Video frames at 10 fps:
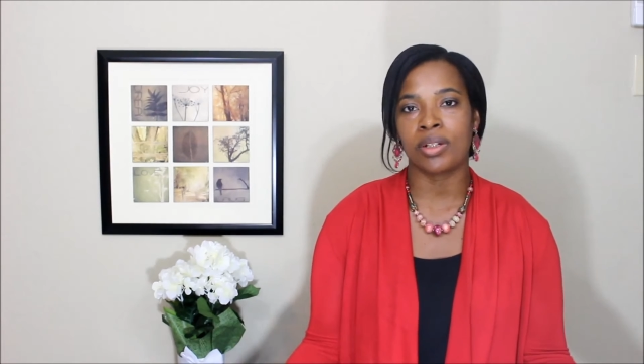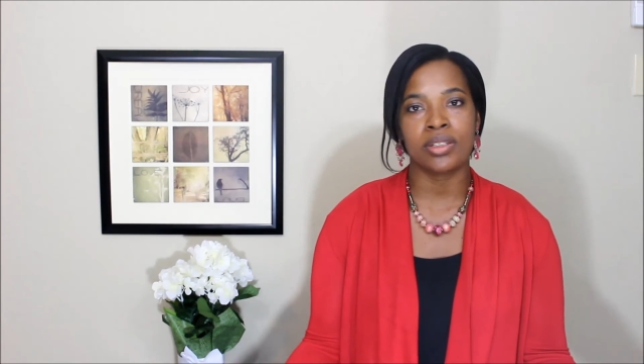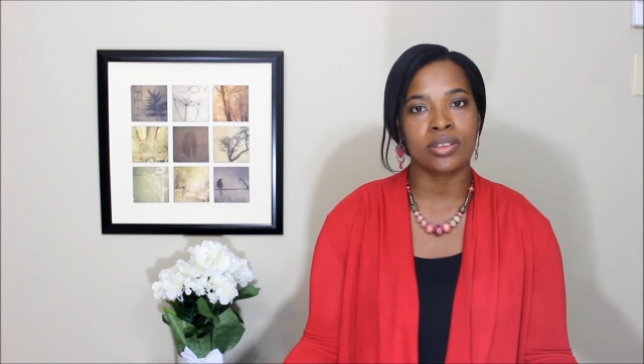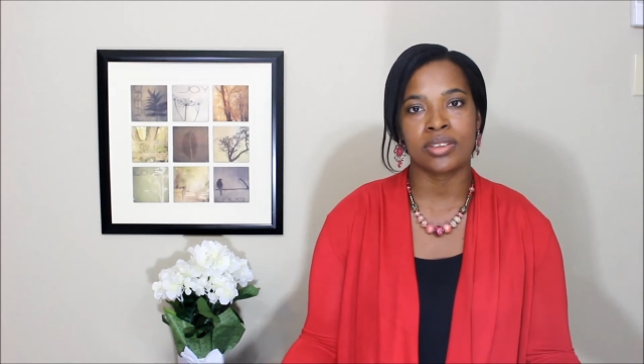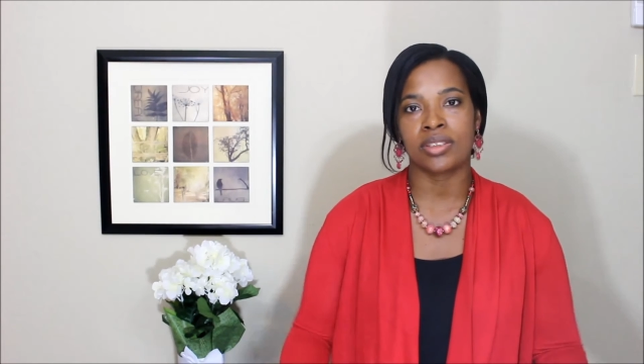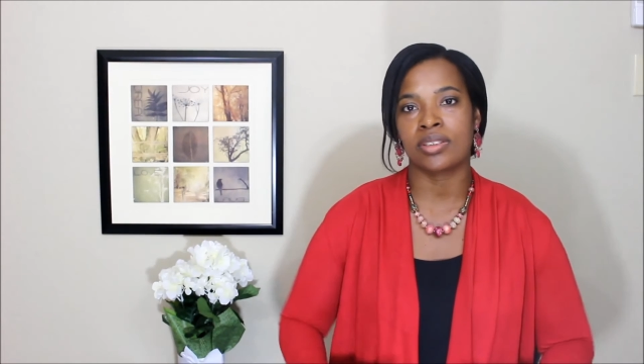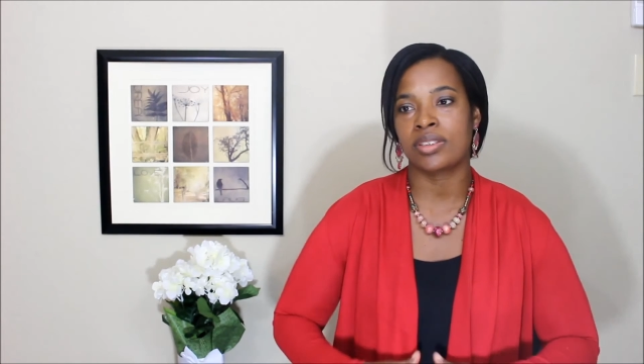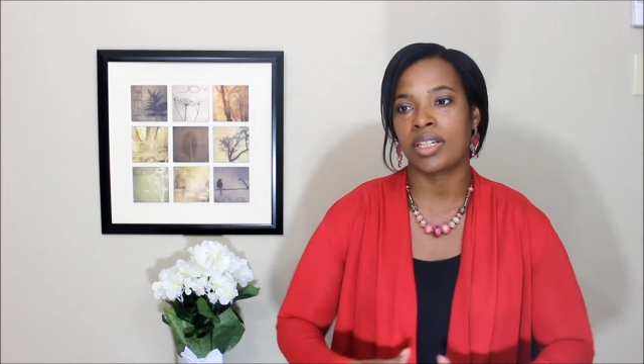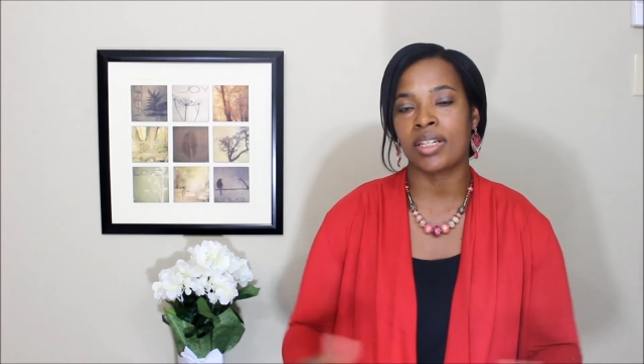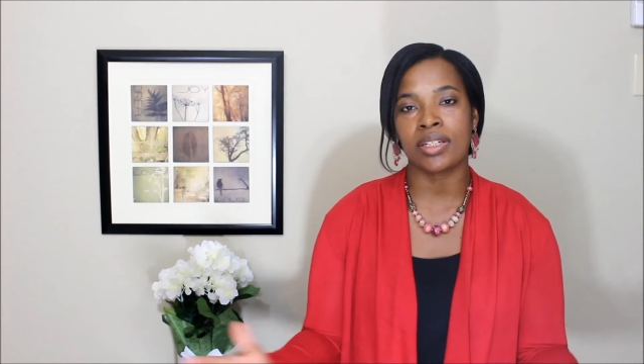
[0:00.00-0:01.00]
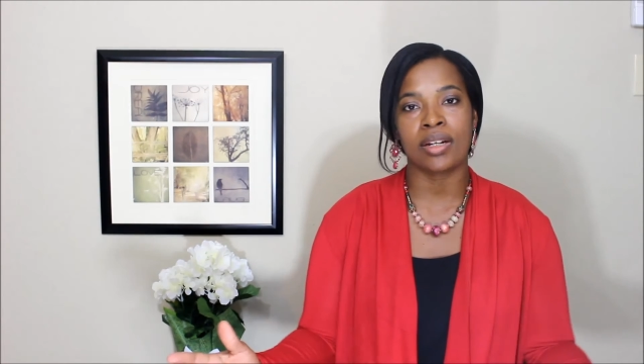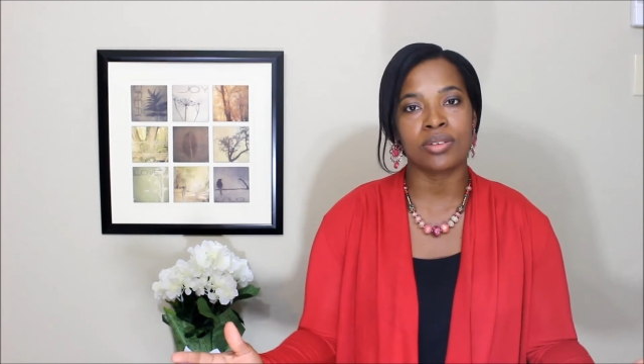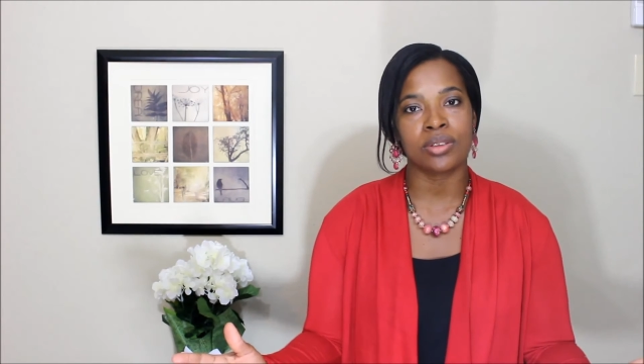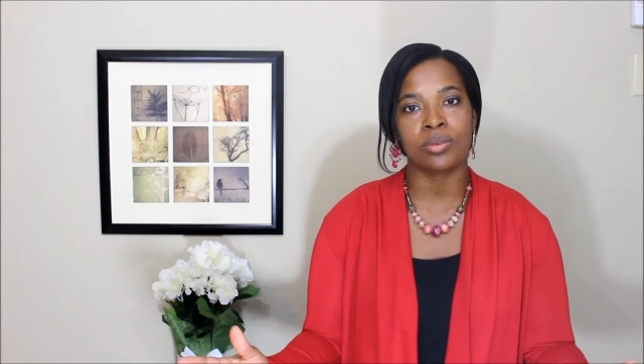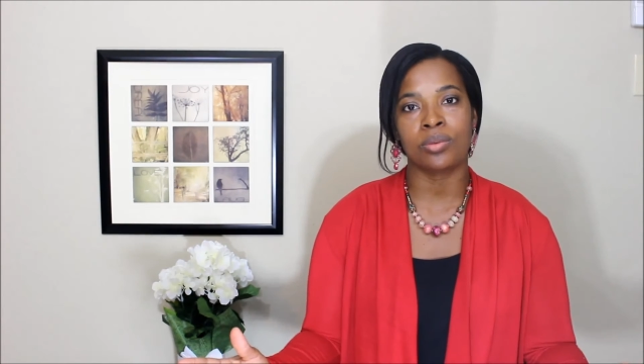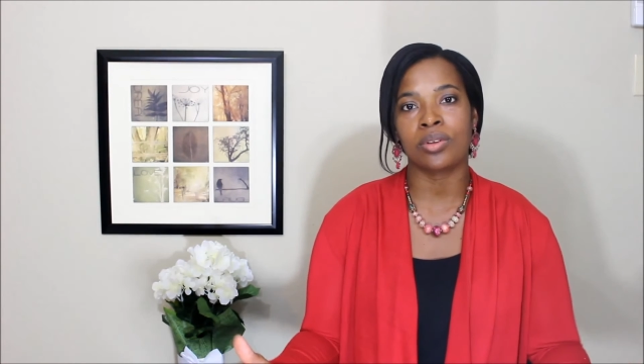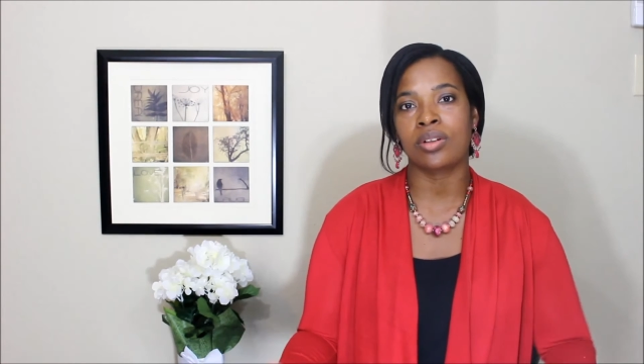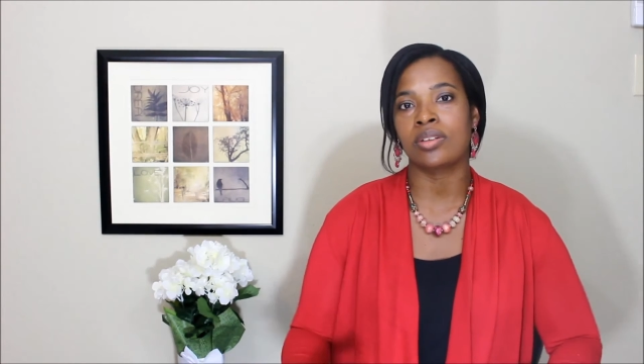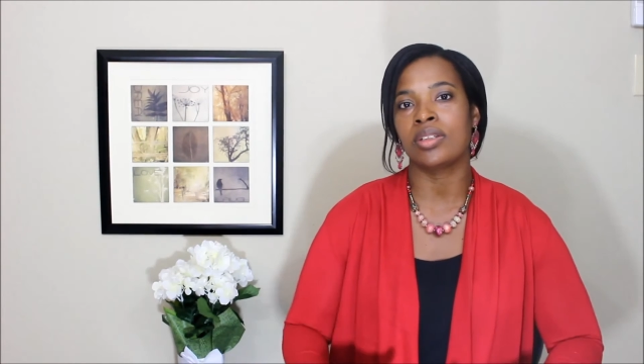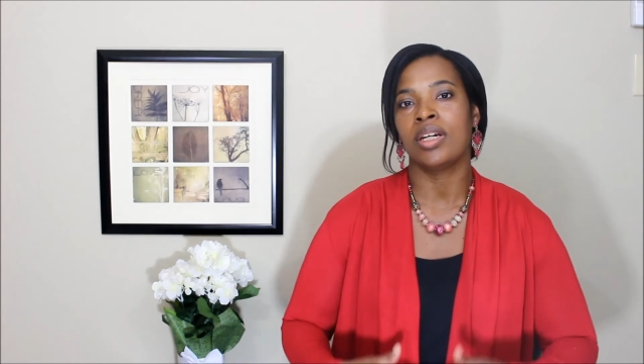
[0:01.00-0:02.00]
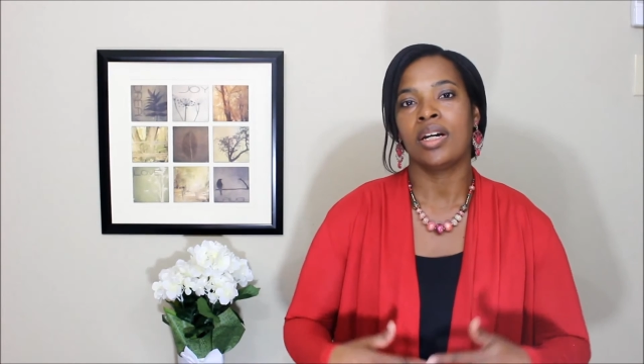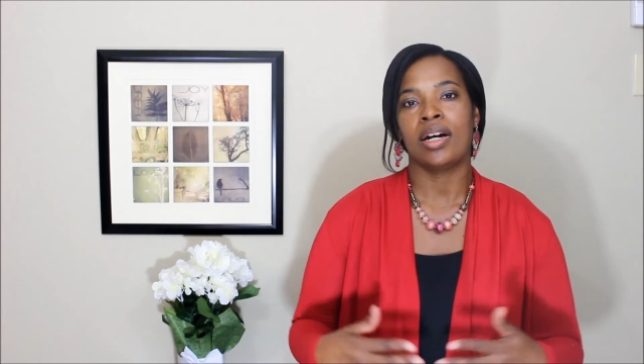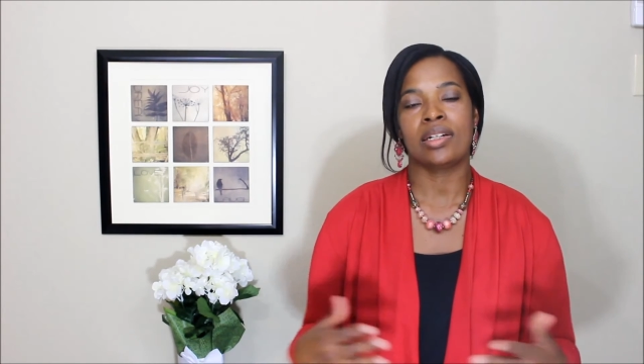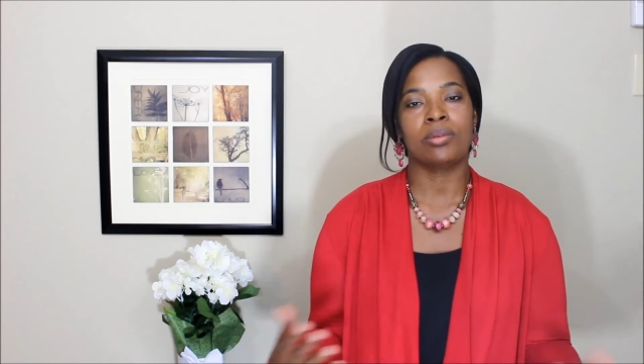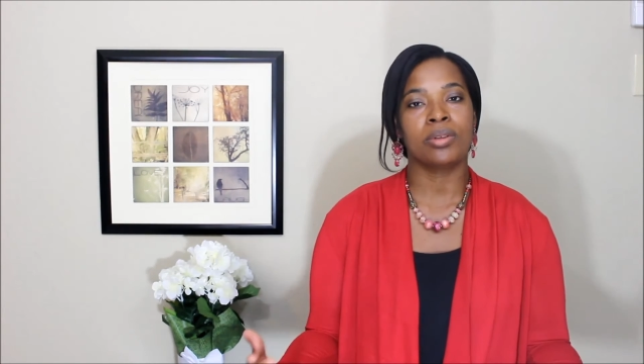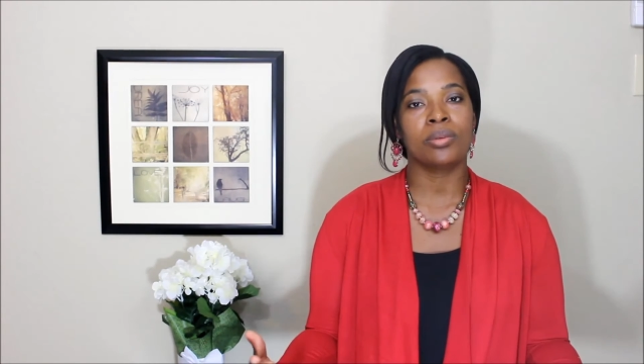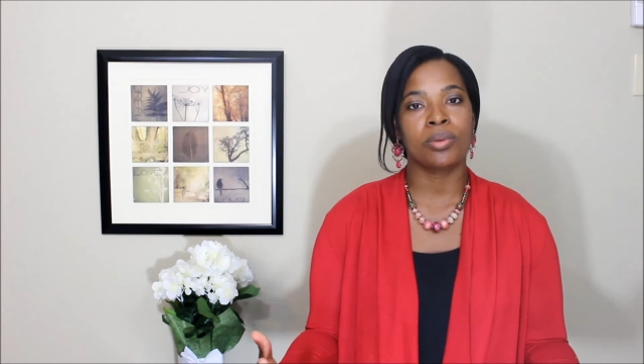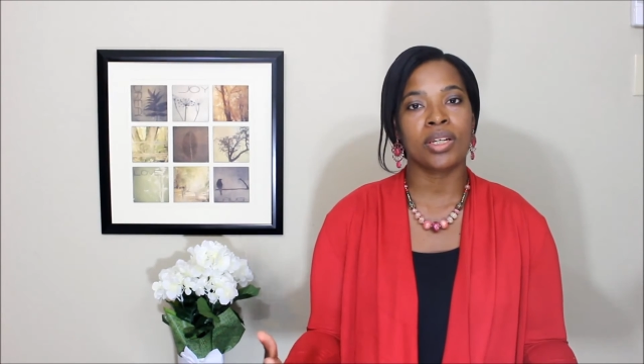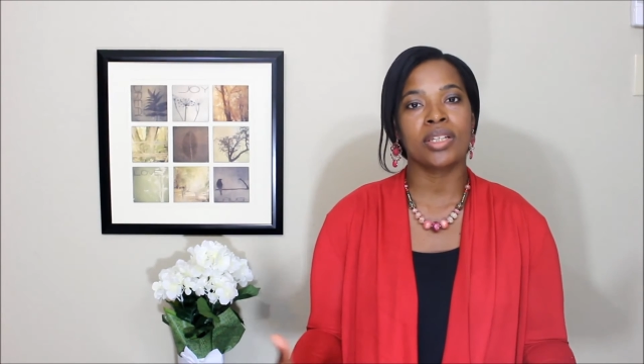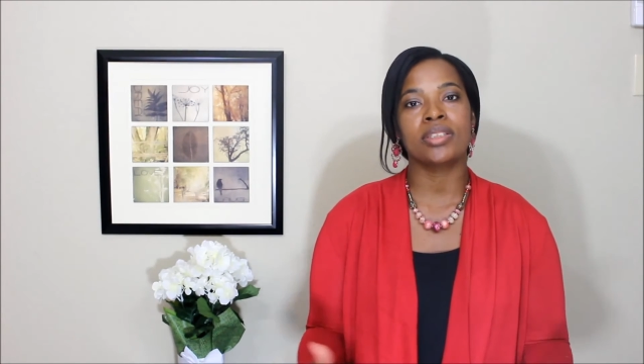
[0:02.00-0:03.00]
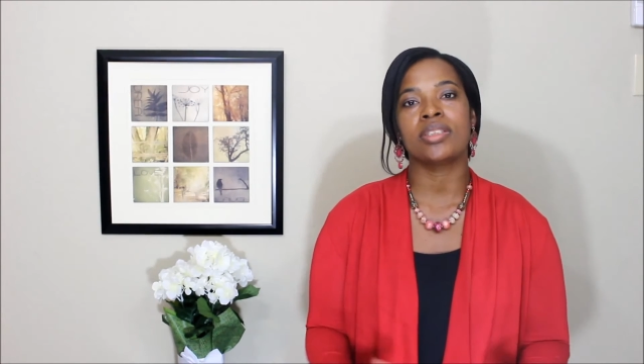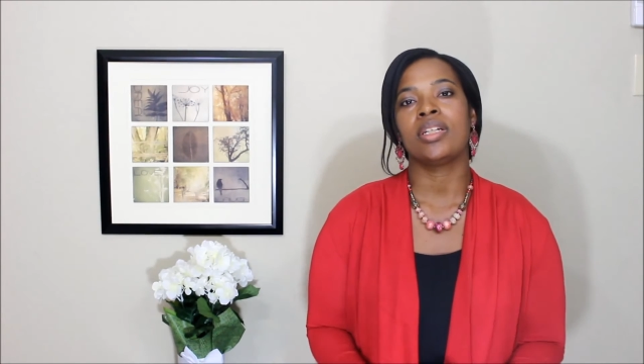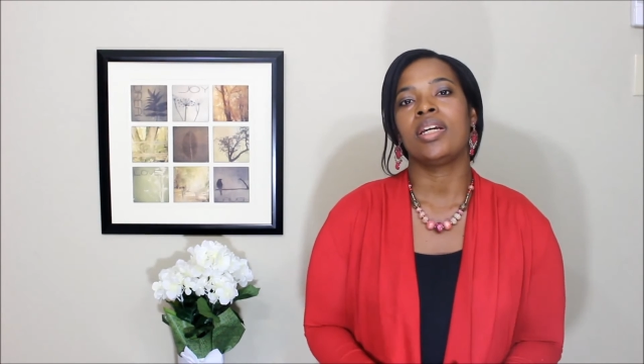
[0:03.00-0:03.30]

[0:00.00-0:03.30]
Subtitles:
to just take it out to the world, I don't want to wait.